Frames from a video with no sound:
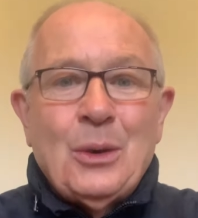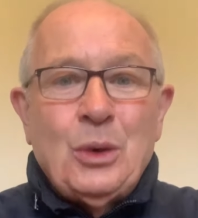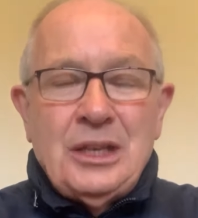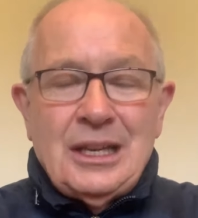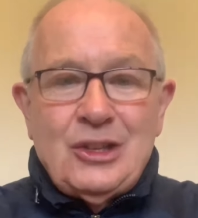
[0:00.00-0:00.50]

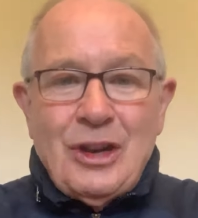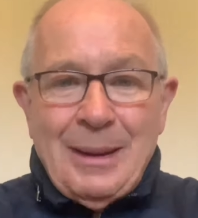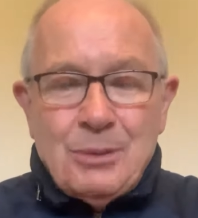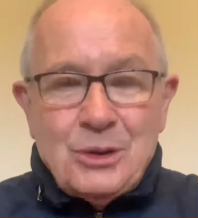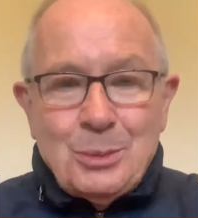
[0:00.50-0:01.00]
when the
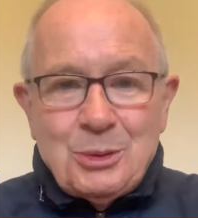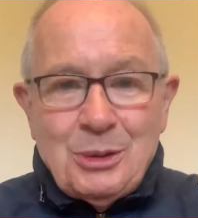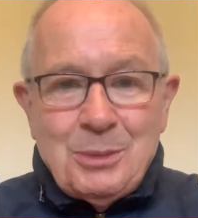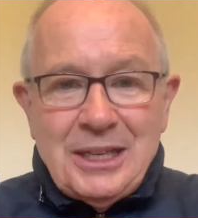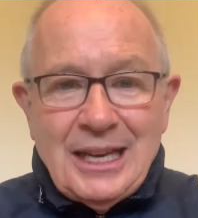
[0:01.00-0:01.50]
championships
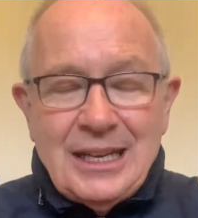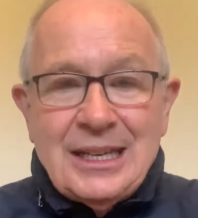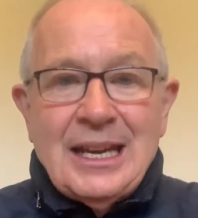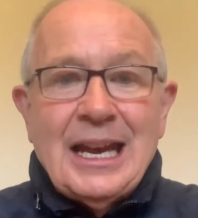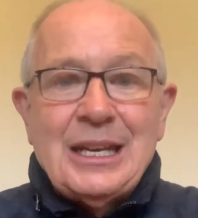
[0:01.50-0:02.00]
will
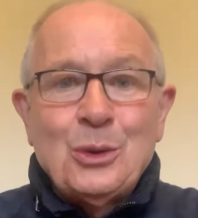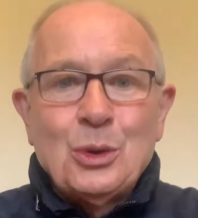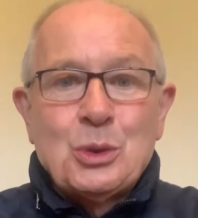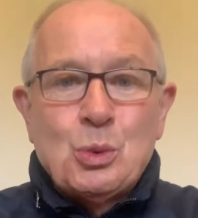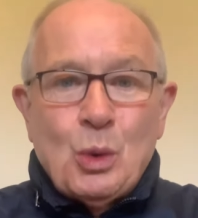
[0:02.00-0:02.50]
begin, and it
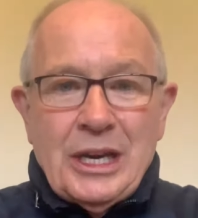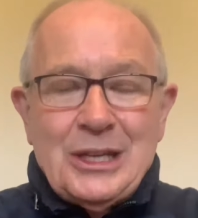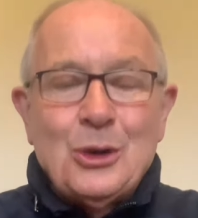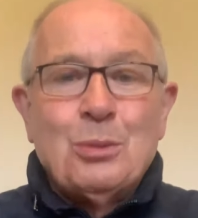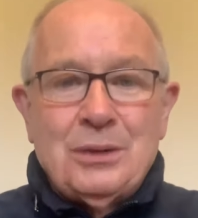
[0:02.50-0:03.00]
goes
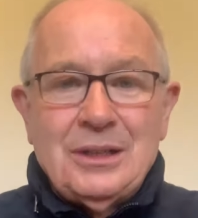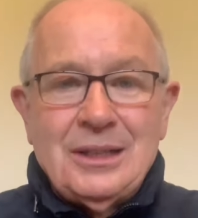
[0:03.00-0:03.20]
right up.